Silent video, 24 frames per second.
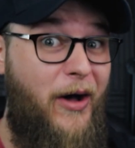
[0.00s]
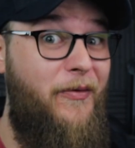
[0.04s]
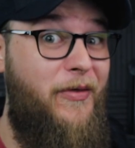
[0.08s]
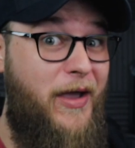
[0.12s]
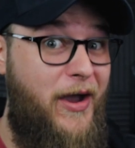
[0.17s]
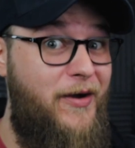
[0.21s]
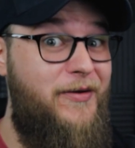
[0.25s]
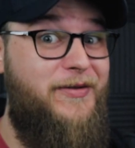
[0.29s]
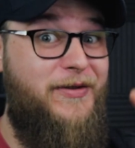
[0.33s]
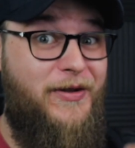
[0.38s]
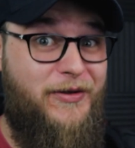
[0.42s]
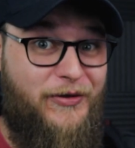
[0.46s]
now
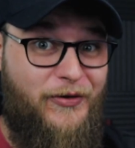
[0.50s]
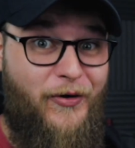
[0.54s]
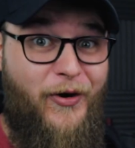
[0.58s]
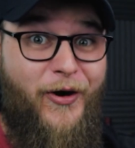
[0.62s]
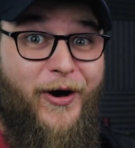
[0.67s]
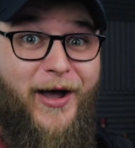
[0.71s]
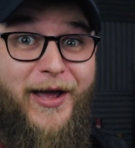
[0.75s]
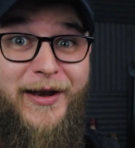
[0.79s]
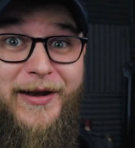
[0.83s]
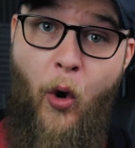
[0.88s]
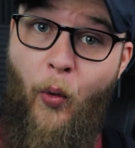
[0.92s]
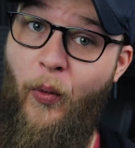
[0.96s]
there's a
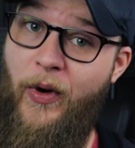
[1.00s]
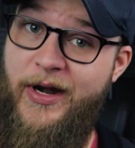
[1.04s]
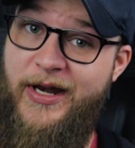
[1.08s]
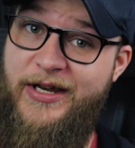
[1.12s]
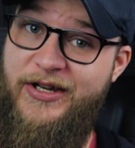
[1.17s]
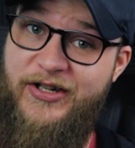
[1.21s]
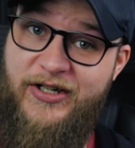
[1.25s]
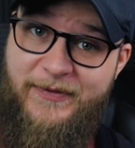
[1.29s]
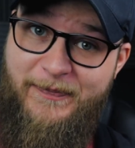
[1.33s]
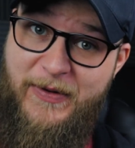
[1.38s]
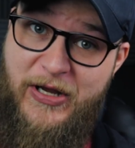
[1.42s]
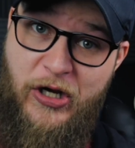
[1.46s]
thought. Wouldn't
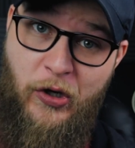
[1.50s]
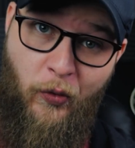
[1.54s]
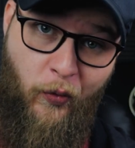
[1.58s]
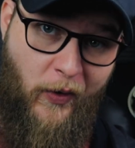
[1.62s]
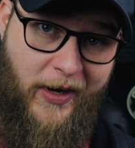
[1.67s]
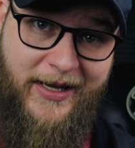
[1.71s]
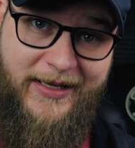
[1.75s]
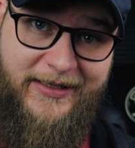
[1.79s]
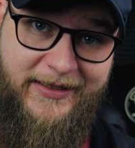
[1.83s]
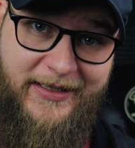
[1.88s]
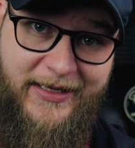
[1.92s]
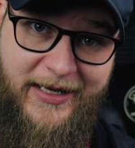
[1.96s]
it just be
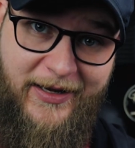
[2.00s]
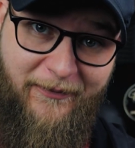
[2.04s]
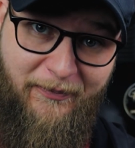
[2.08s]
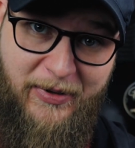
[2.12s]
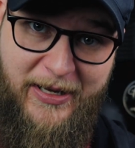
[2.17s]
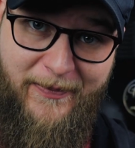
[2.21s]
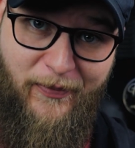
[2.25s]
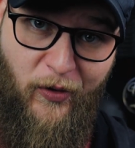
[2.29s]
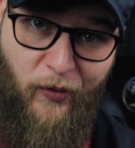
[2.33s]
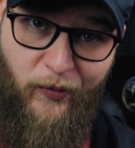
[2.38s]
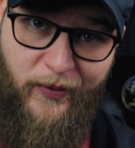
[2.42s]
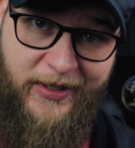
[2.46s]
crazy if
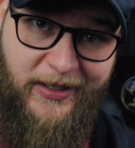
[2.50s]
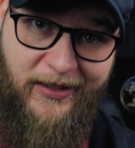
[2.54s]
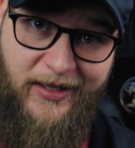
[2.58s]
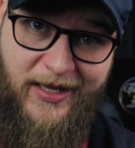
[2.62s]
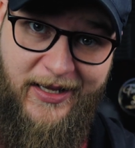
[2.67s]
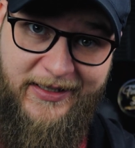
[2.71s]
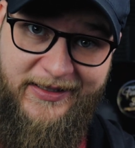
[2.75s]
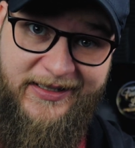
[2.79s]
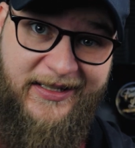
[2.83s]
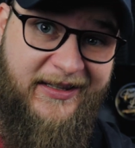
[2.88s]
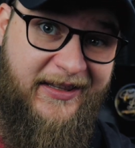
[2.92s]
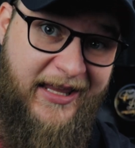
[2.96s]
people
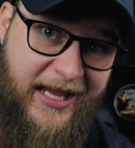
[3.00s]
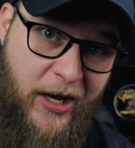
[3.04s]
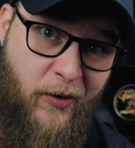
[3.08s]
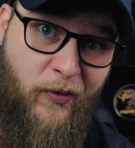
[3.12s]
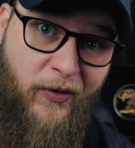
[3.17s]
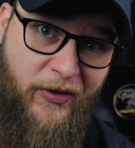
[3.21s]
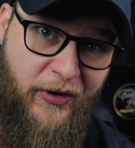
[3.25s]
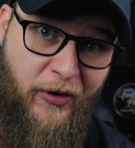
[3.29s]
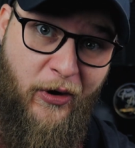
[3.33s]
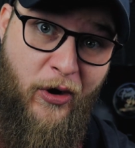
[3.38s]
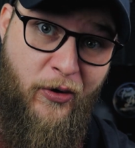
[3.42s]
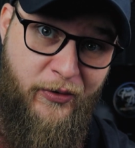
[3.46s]
realized that they
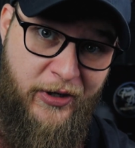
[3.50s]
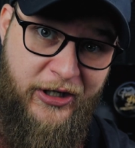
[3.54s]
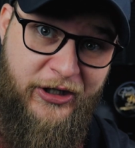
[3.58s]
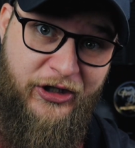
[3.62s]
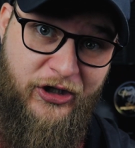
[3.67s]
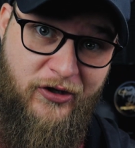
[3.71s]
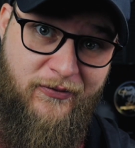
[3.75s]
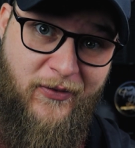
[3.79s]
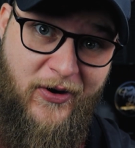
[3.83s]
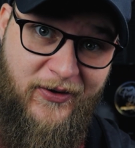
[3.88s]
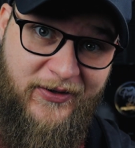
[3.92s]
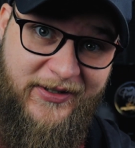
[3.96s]
were their own
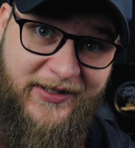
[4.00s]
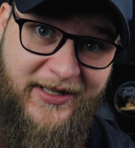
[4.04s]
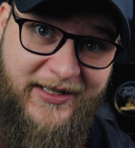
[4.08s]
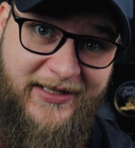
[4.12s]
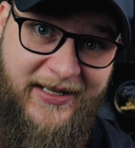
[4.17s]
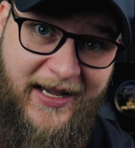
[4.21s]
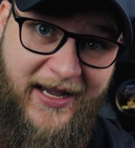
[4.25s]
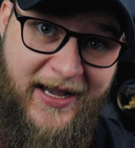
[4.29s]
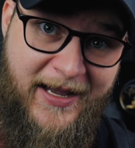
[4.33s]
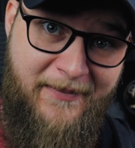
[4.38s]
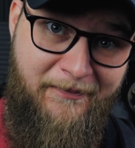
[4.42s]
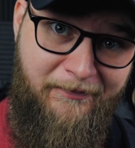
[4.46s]
issue most of the
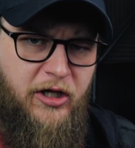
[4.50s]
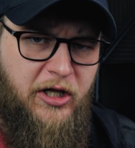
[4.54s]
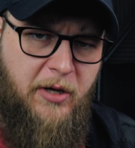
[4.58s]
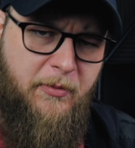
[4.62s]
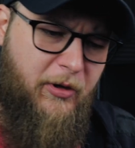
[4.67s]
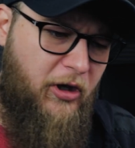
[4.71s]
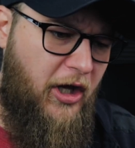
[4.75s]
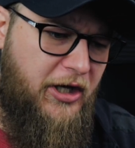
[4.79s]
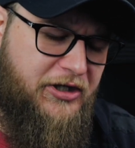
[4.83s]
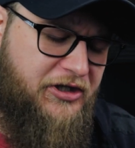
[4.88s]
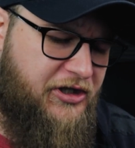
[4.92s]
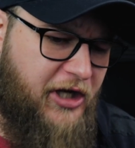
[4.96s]
time? They'd
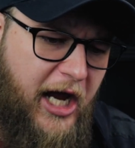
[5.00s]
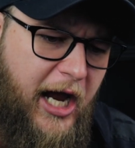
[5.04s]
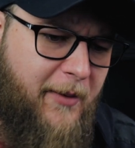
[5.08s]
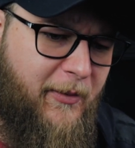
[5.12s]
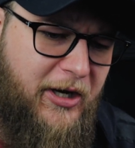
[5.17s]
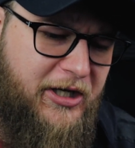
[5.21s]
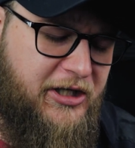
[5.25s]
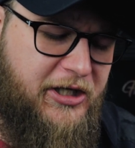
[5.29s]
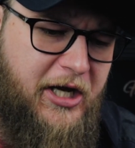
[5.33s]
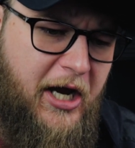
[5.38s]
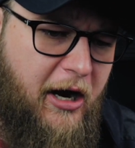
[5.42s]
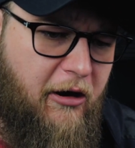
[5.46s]
be like, damn
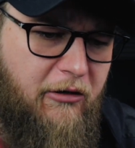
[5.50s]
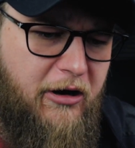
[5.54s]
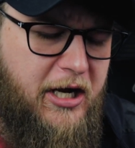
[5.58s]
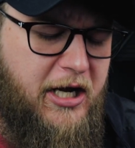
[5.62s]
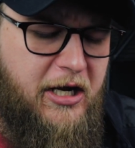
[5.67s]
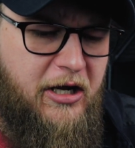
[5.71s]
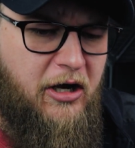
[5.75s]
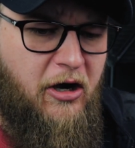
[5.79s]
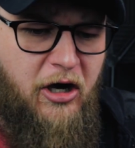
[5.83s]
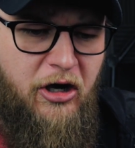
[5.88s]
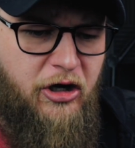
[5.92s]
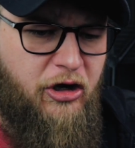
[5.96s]
it,
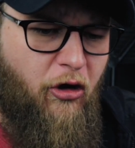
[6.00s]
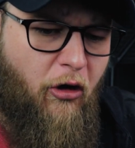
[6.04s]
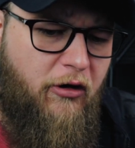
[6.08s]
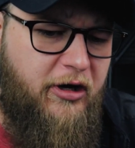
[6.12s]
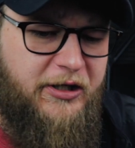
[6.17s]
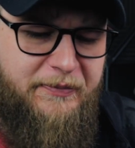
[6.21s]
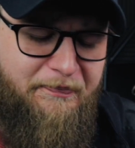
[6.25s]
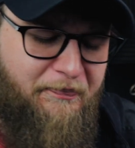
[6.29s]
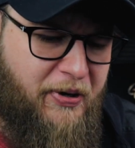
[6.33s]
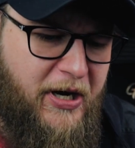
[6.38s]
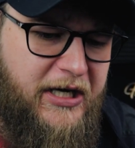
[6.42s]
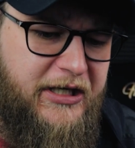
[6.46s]
Gary, you're
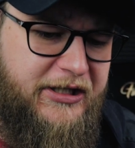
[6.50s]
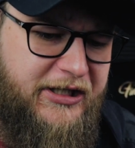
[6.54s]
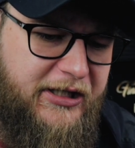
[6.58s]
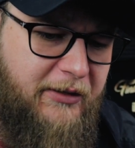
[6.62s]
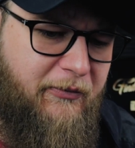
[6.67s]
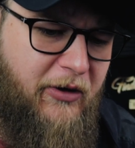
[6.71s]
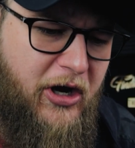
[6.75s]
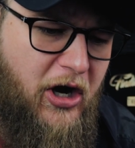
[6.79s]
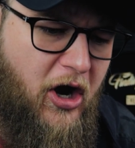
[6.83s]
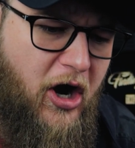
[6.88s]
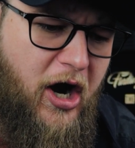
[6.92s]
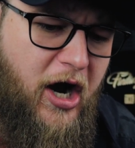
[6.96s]
always
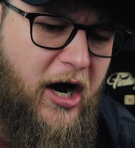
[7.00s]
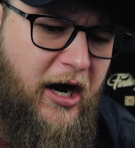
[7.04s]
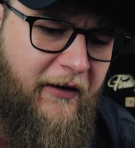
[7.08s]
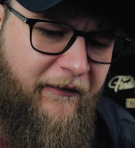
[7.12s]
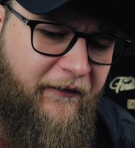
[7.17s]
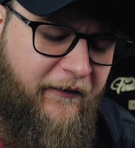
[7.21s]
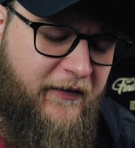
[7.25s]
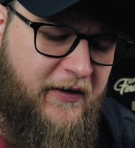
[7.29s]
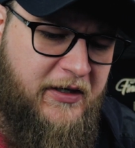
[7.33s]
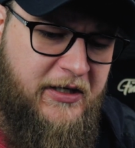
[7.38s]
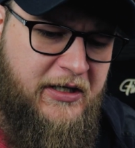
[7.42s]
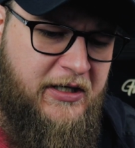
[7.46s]
pissing me
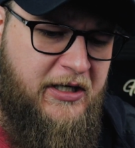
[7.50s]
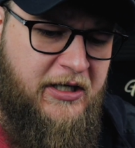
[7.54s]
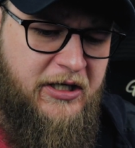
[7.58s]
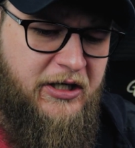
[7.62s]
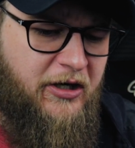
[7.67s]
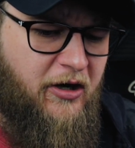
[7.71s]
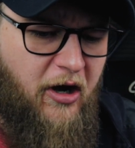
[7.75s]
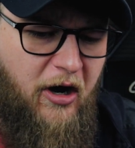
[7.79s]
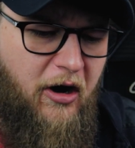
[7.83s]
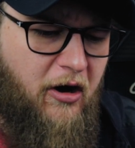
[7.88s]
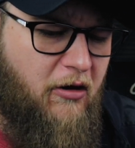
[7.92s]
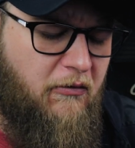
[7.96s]
off.
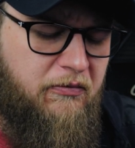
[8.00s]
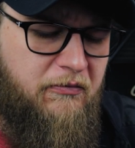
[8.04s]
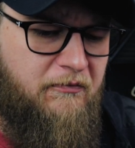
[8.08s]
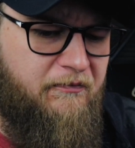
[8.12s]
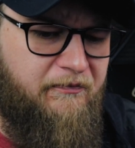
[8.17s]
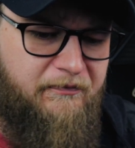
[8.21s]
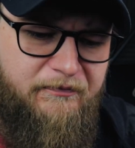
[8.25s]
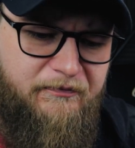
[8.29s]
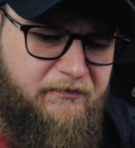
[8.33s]
You know,